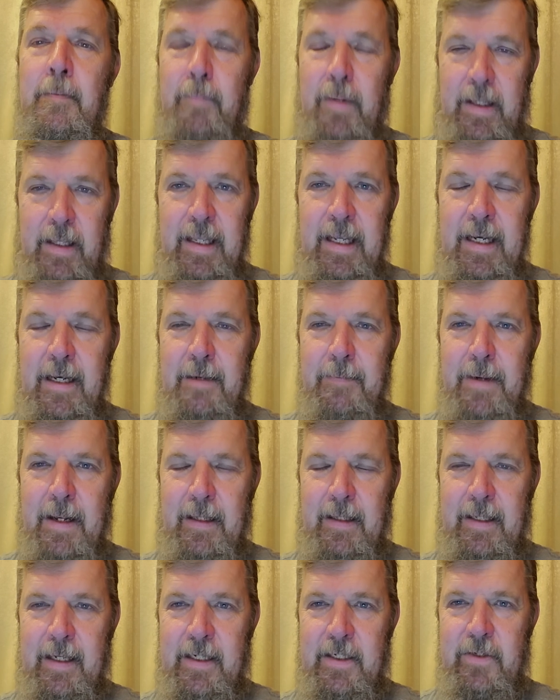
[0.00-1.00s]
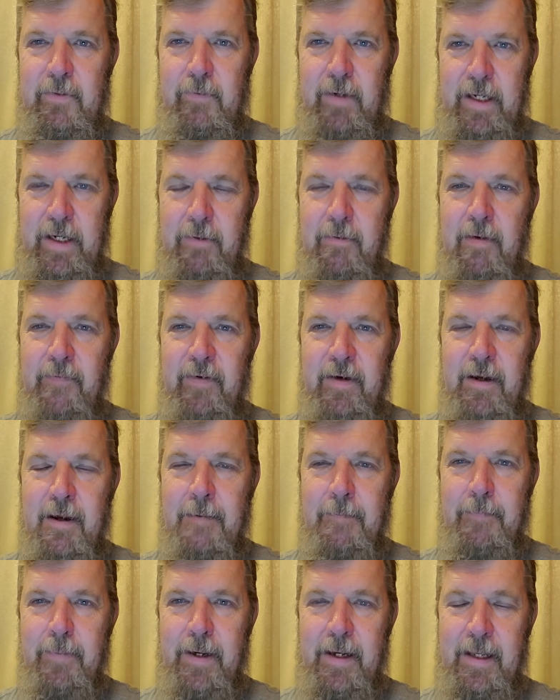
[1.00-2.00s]
But think about this. When you have a
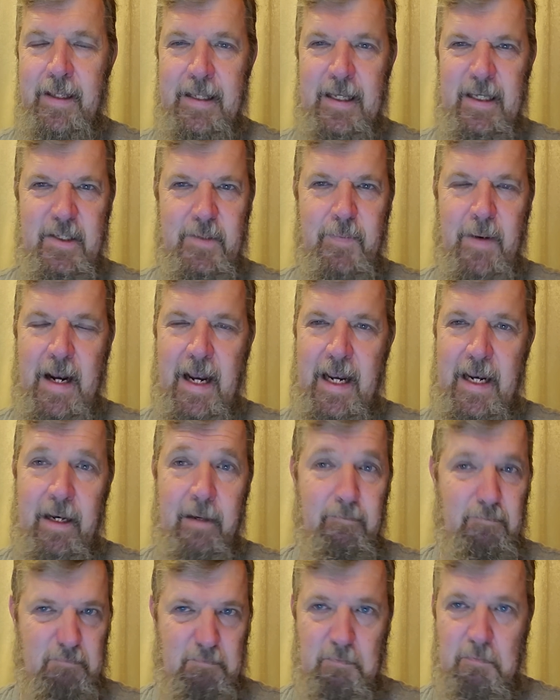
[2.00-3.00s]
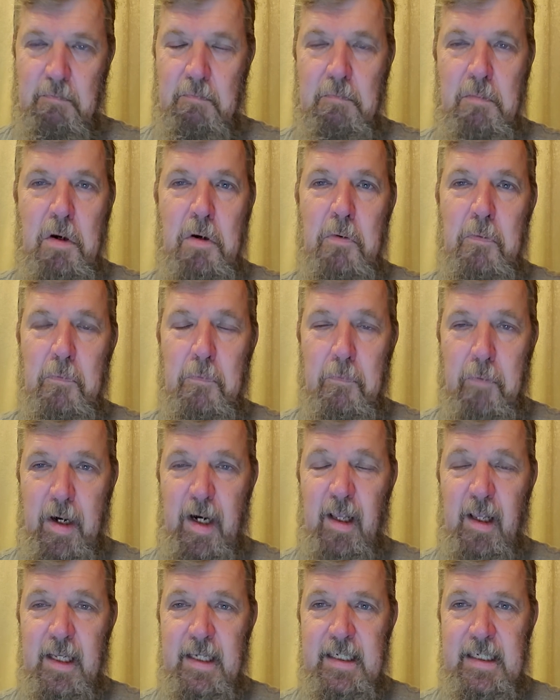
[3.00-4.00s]
company that's buying
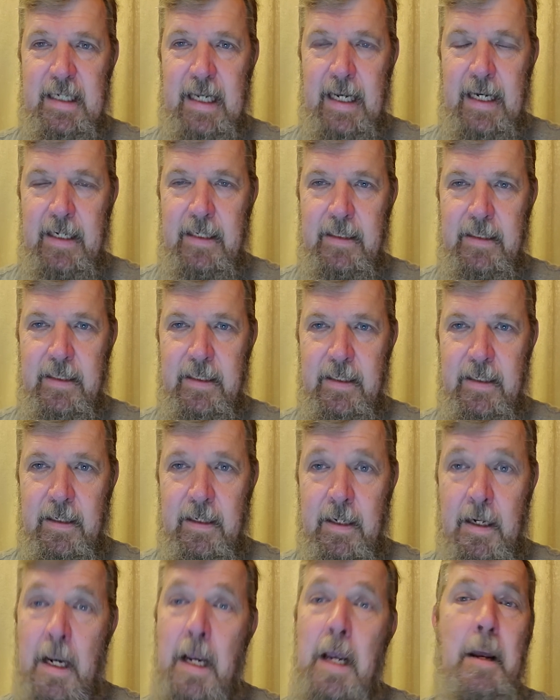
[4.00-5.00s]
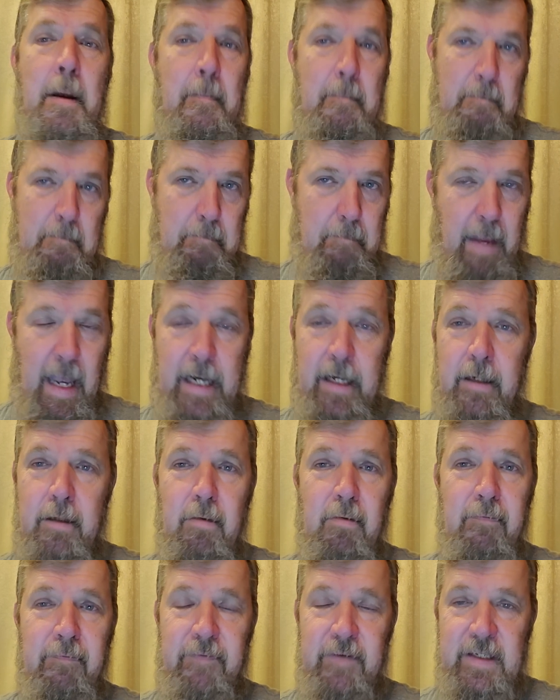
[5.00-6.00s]
real estate,
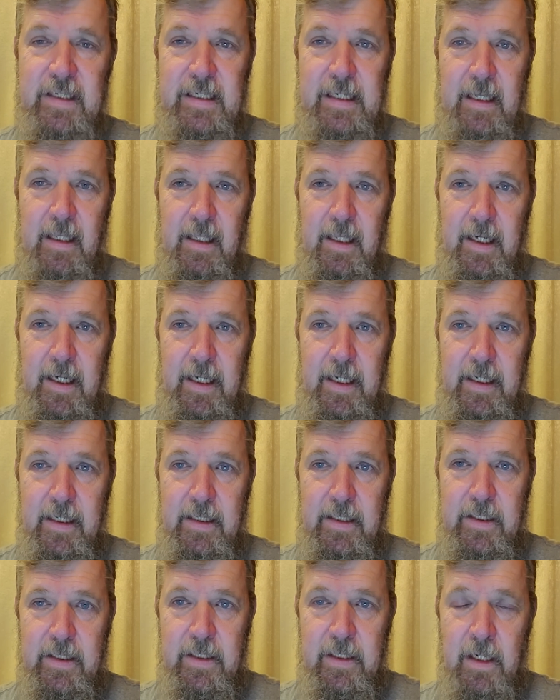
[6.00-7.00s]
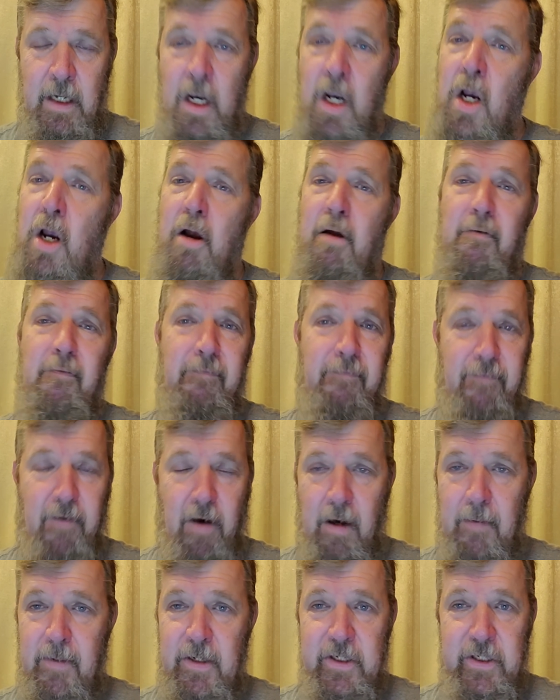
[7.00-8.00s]
medical facilities,
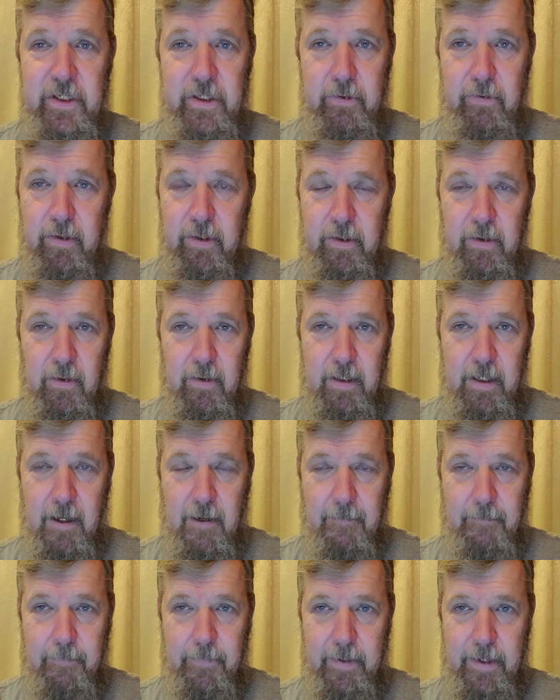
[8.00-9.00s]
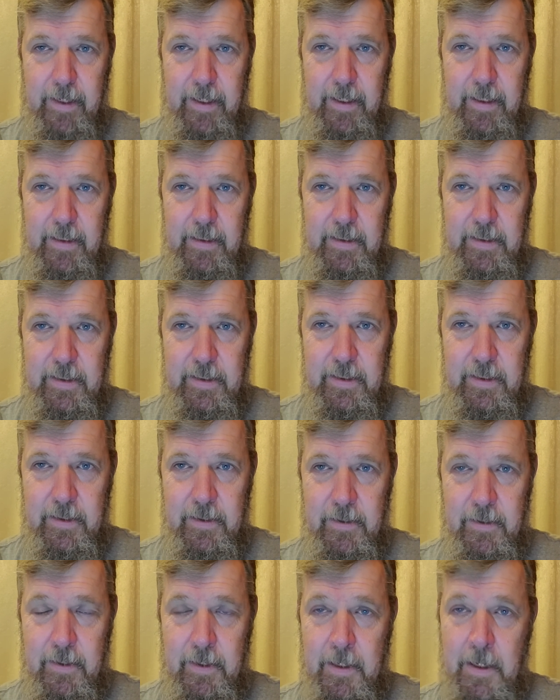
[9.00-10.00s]
pharmaceutical companies,
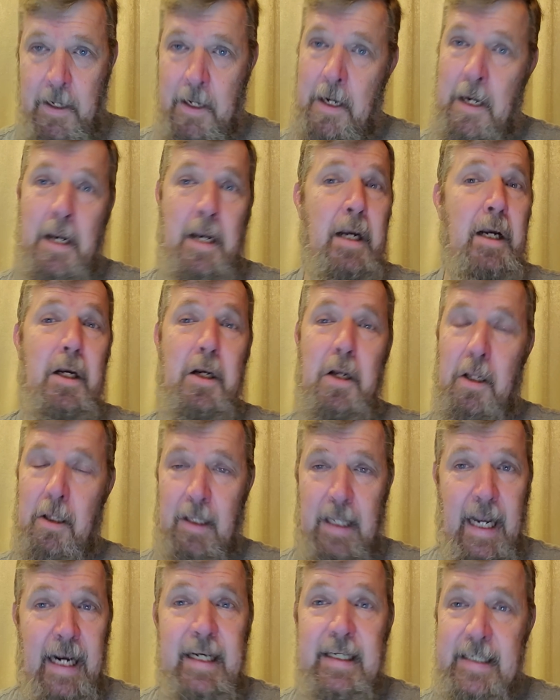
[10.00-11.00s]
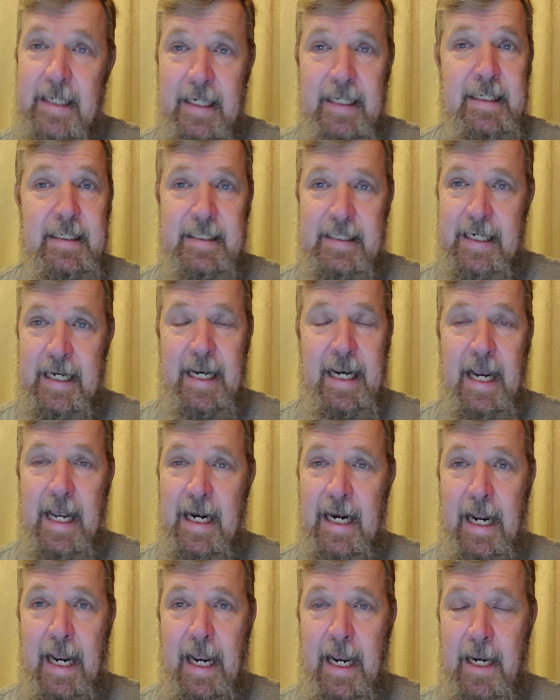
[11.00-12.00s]
collecting
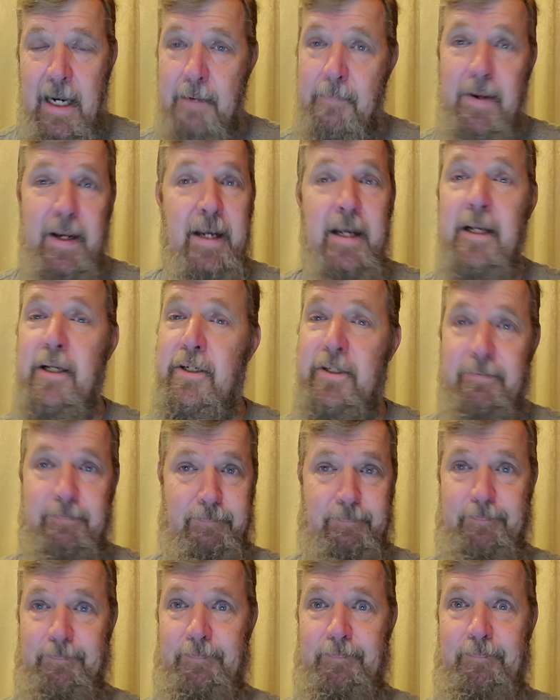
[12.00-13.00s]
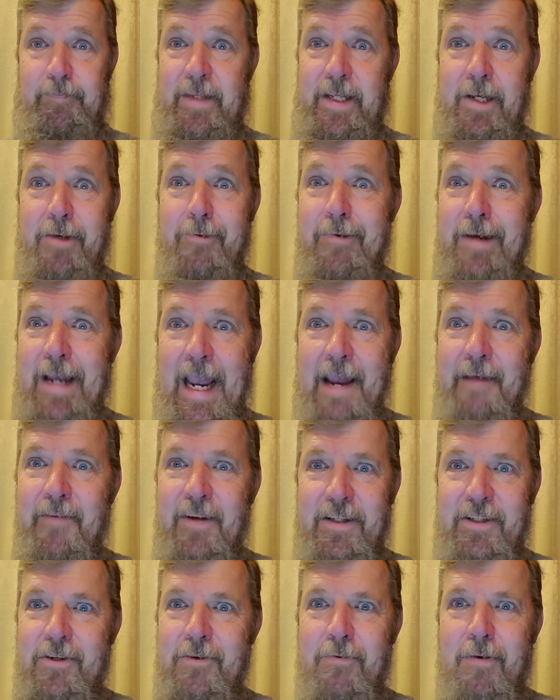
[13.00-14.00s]
DNA because you gave
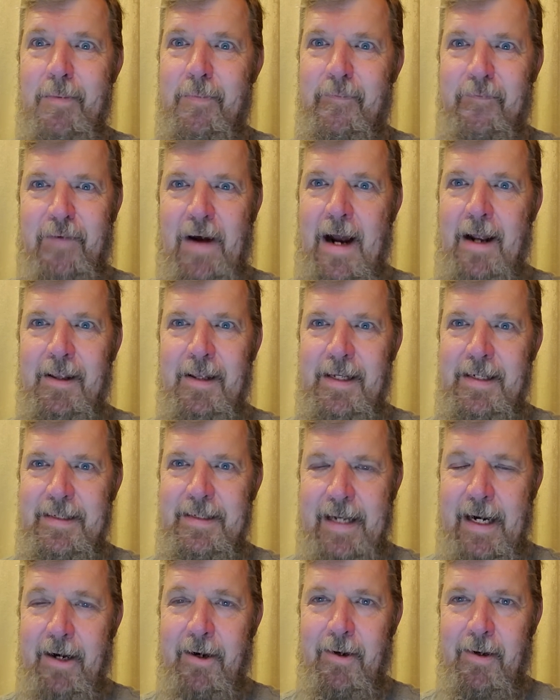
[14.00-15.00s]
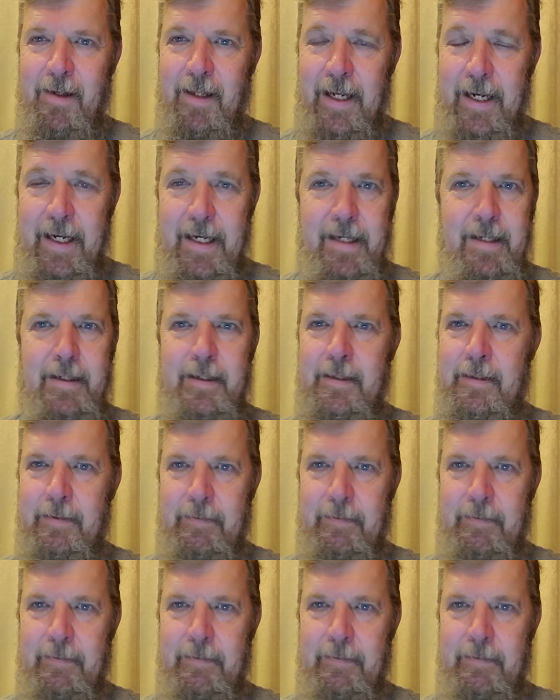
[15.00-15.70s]
it to them voluntarily,